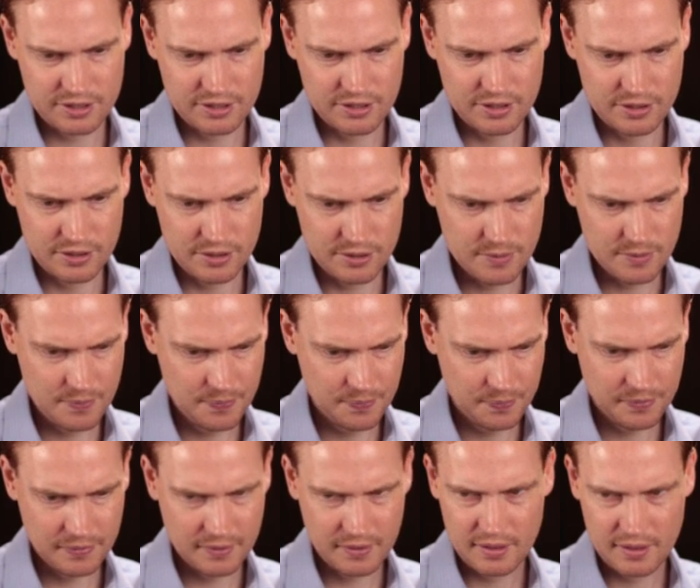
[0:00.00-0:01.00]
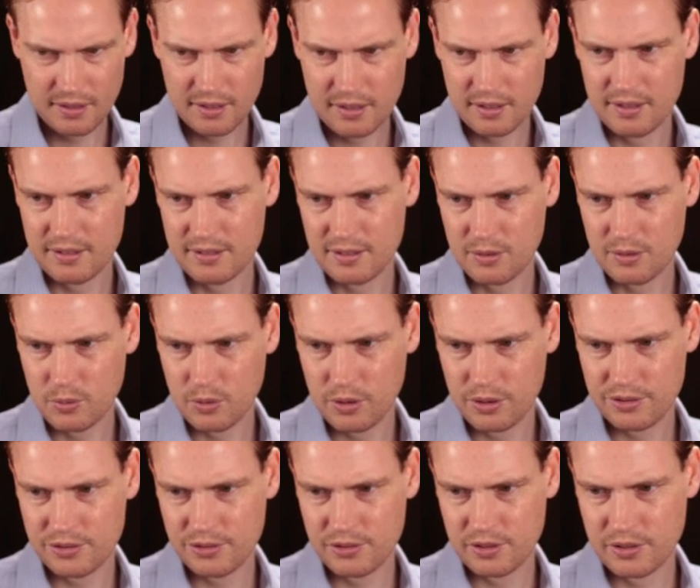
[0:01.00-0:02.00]
to do is I
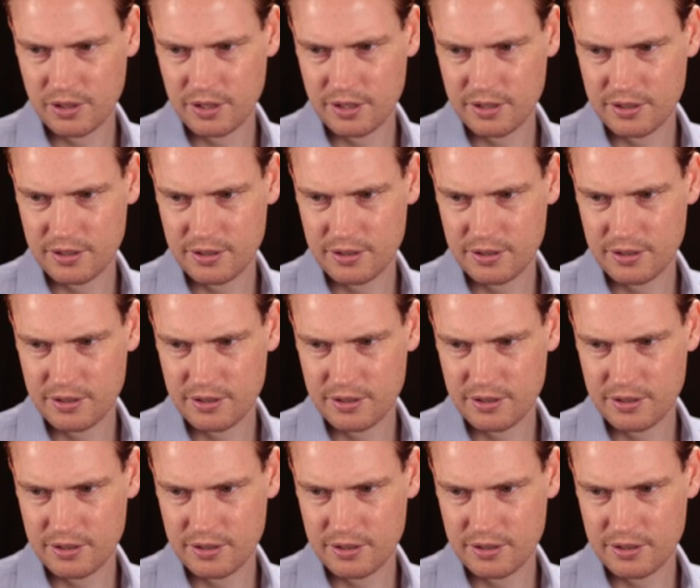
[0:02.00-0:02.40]
was going